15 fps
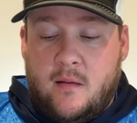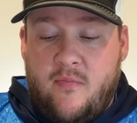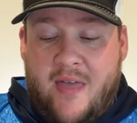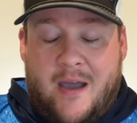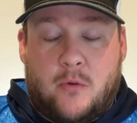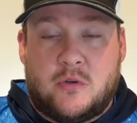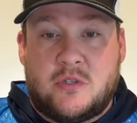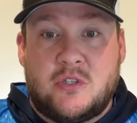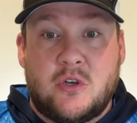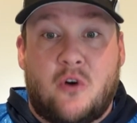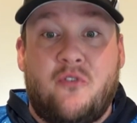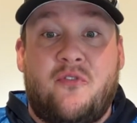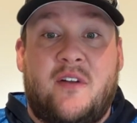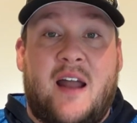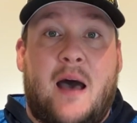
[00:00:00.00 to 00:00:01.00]
that was so
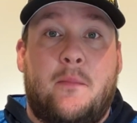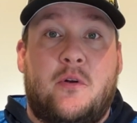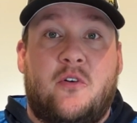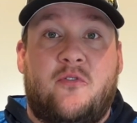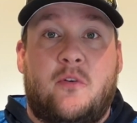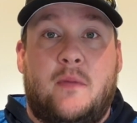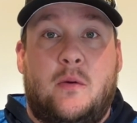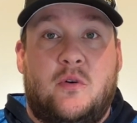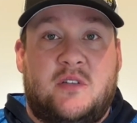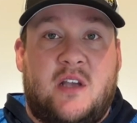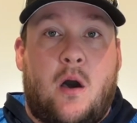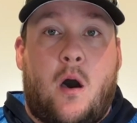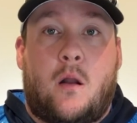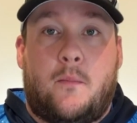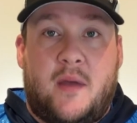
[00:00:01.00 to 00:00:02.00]
phenomenal for me, was the
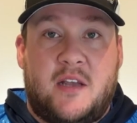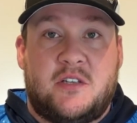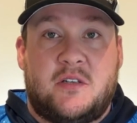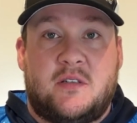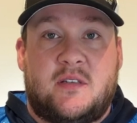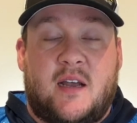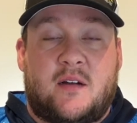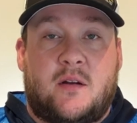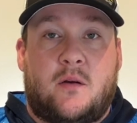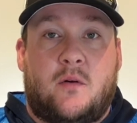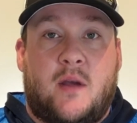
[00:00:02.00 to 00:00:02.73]
automation sector.